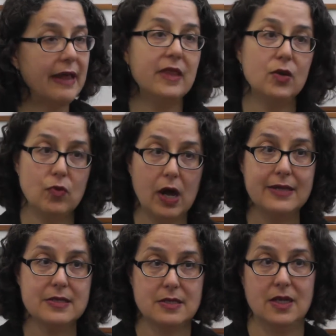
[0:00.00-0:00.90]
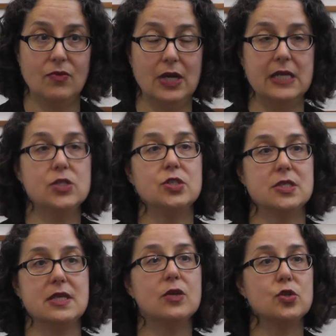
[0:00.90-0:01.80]
and their rights in relation
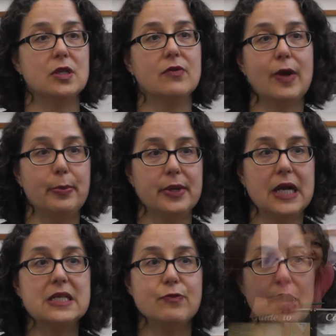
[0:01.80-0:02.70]
to sexual and reproductive